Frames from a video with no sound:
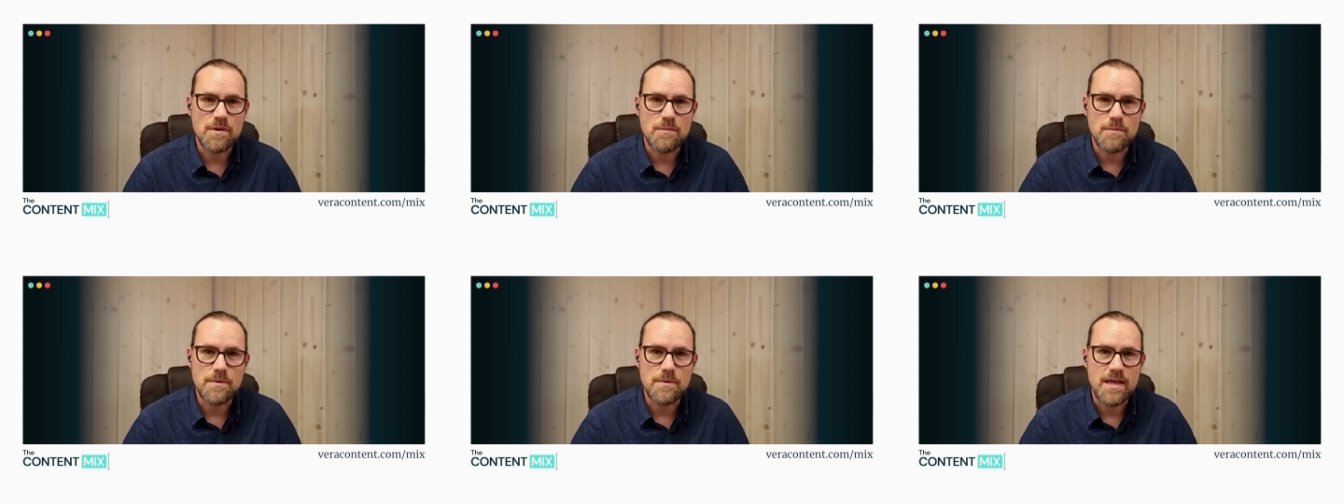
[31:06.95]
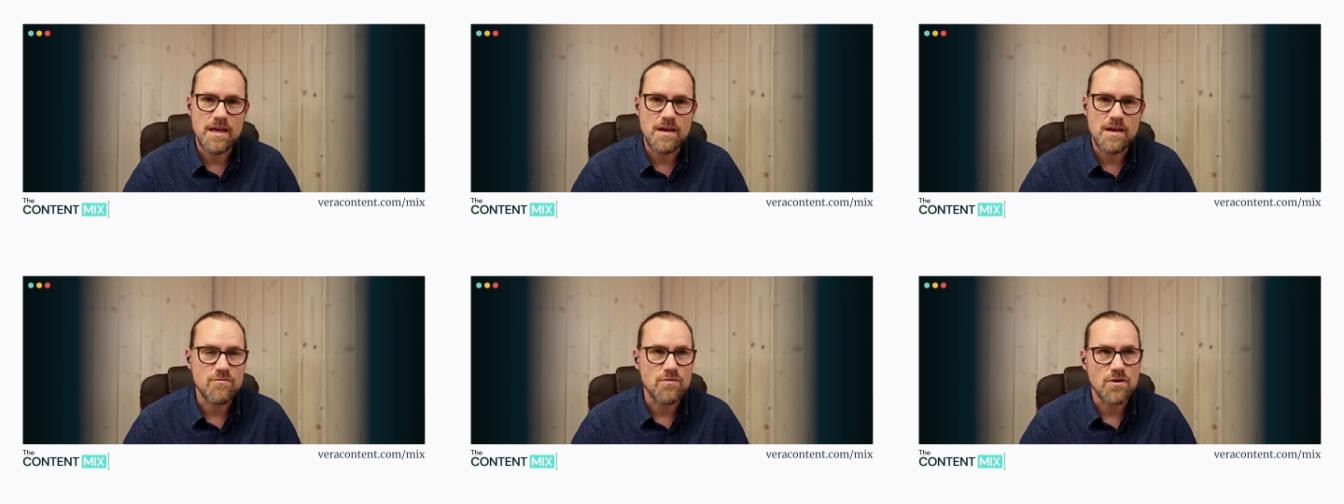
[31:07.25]
were
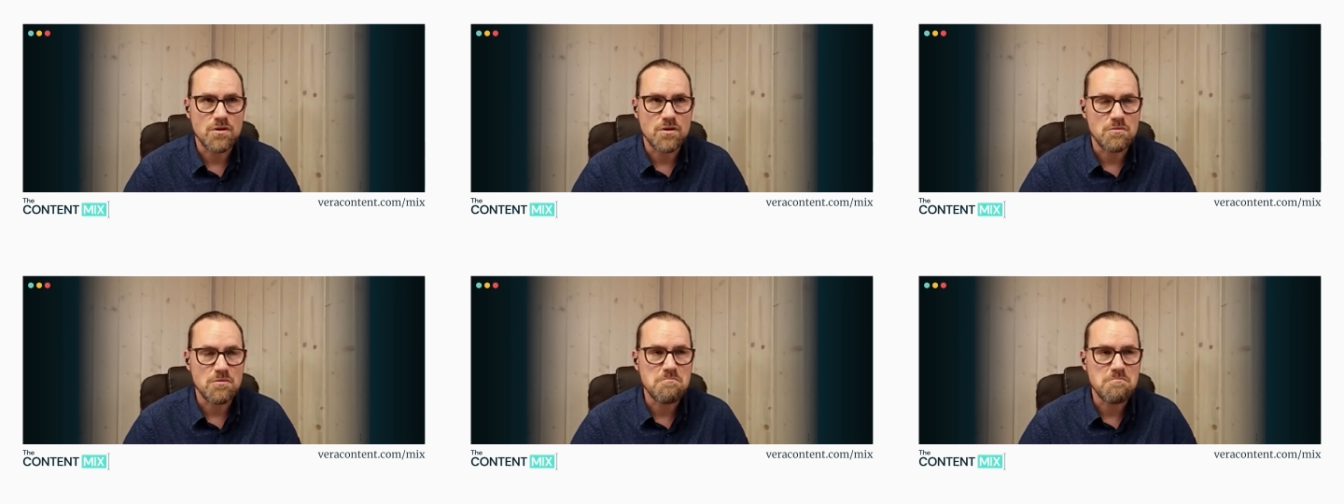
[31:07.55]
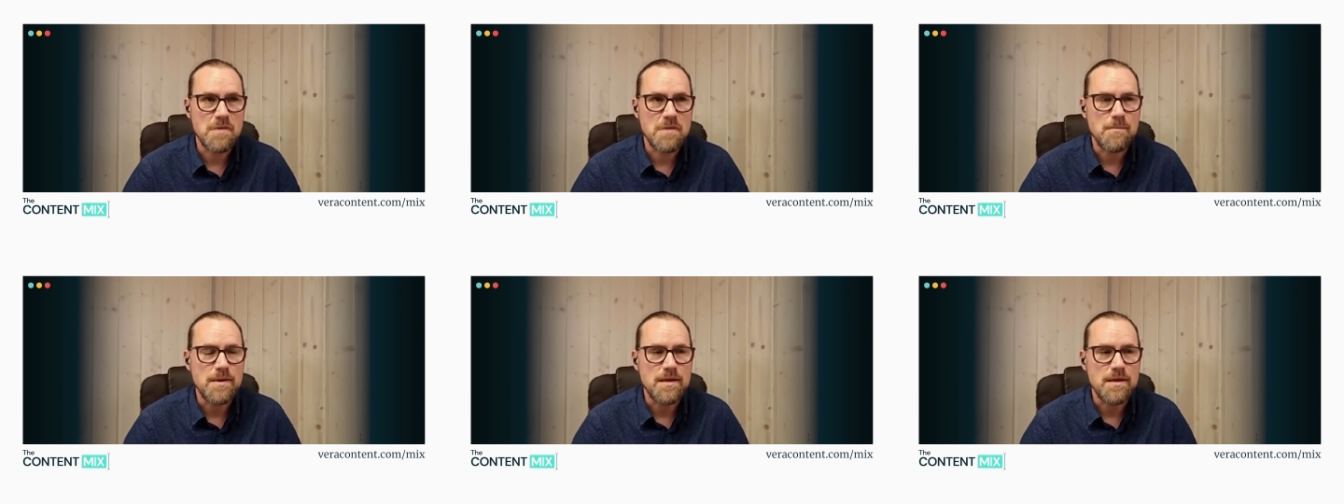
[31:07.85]
there for
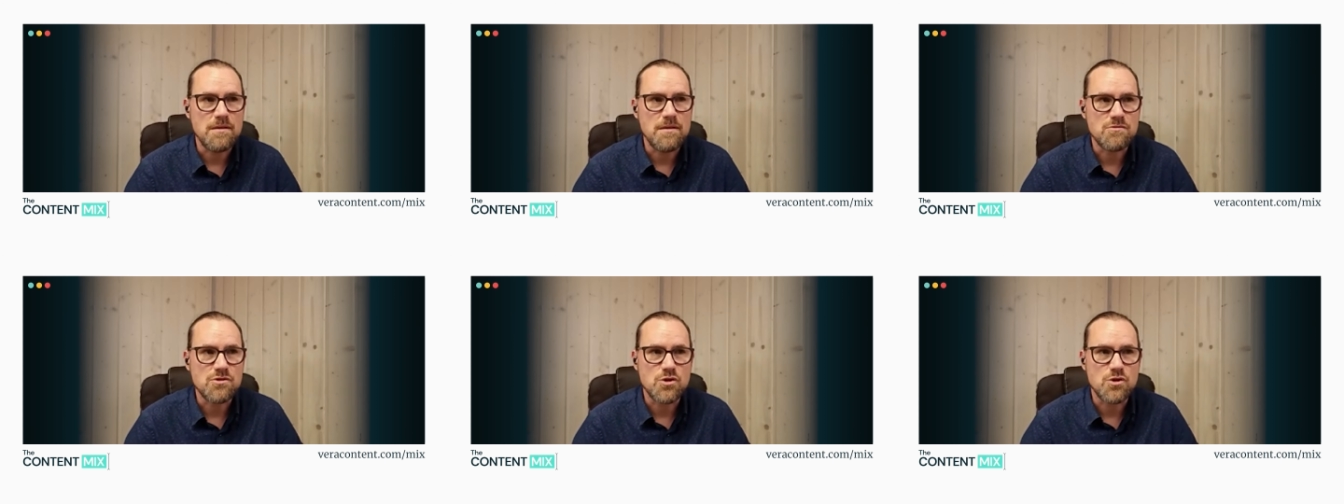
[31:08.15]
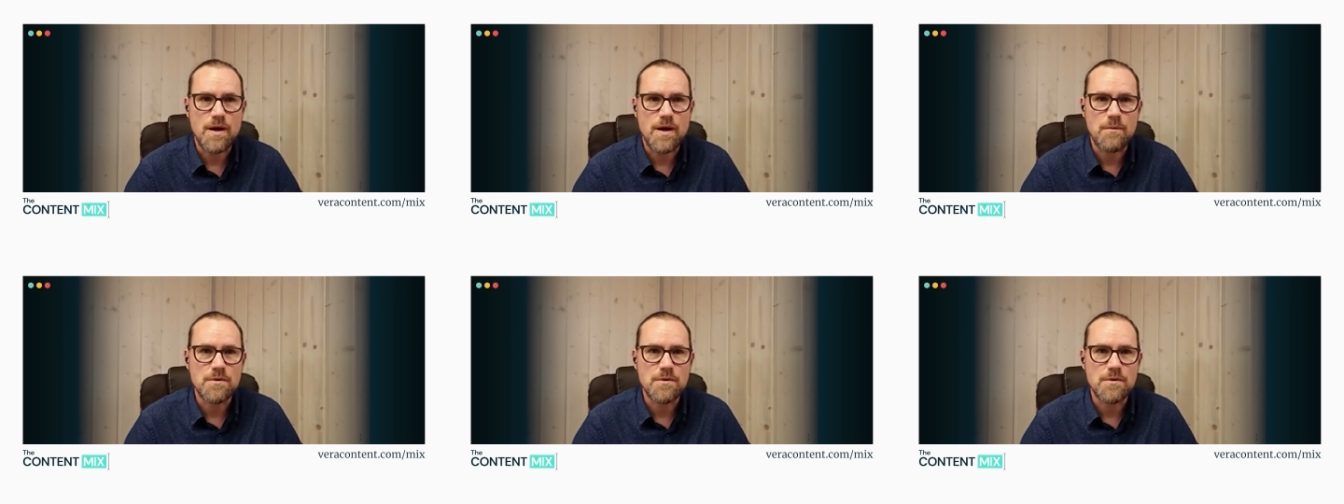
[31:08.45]
maybe 2
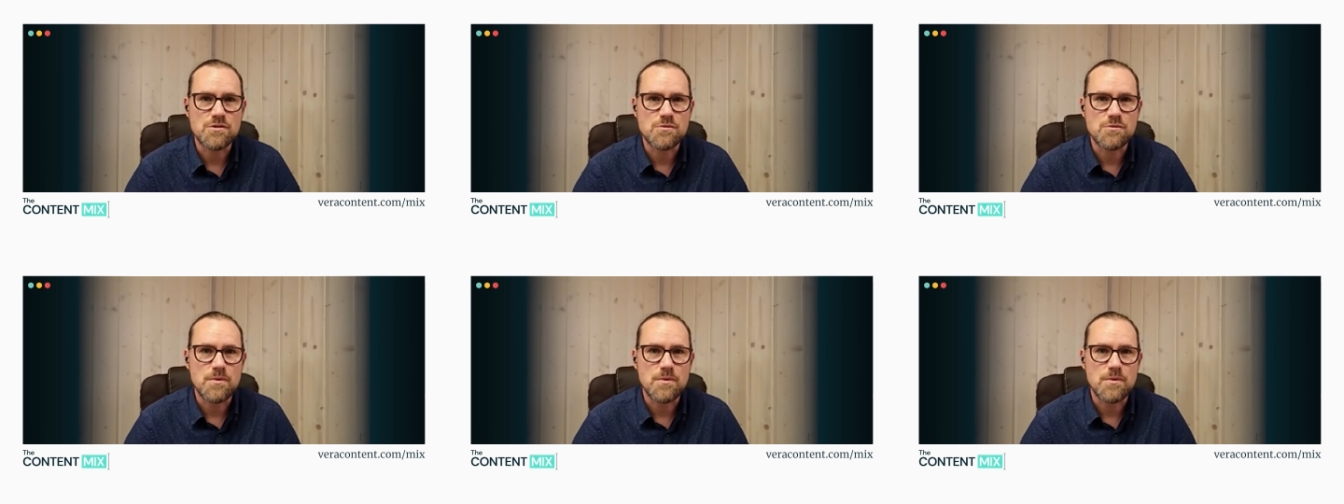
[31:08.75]
hours.